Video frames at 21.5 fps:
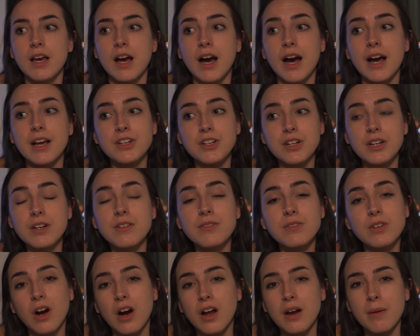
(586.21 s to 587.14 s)
I could
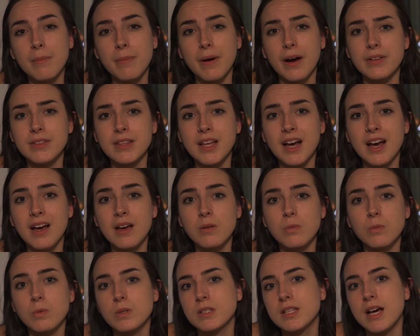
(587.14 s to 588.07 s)
have gone about
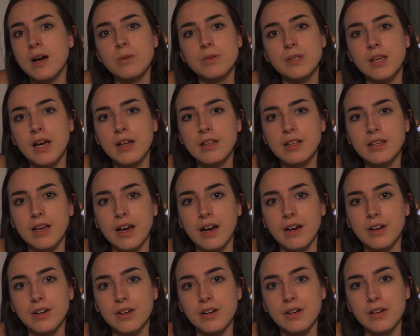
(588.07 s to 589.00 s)
that without yelling
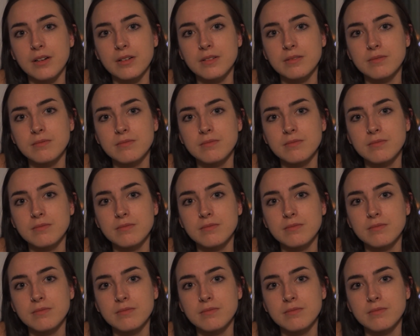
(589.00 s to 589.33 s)
at her.